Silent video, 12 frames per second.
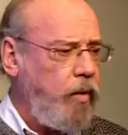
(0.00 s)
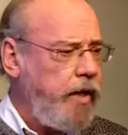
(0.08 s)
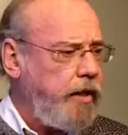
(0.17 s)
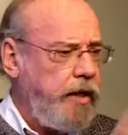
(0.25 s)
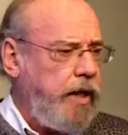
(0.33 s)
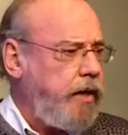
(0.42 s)

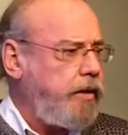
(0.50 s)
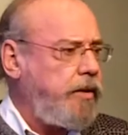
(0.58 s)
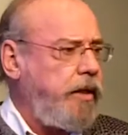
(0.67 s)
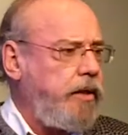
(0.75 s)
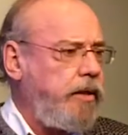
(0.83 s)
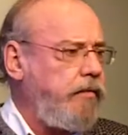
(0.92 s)
way God
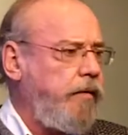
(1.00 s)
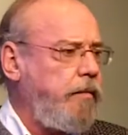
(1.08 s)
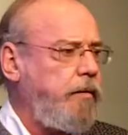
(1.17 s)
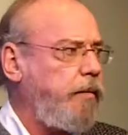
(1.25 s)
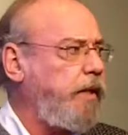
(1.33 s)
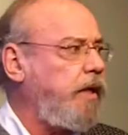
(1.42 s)
intended
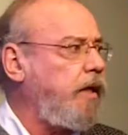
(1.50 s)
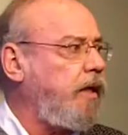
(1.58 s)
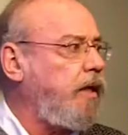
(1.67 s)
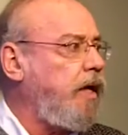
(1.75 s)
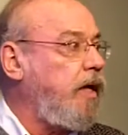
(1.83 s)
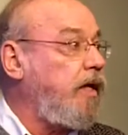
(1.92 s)
from the
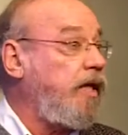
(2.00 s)
beginning,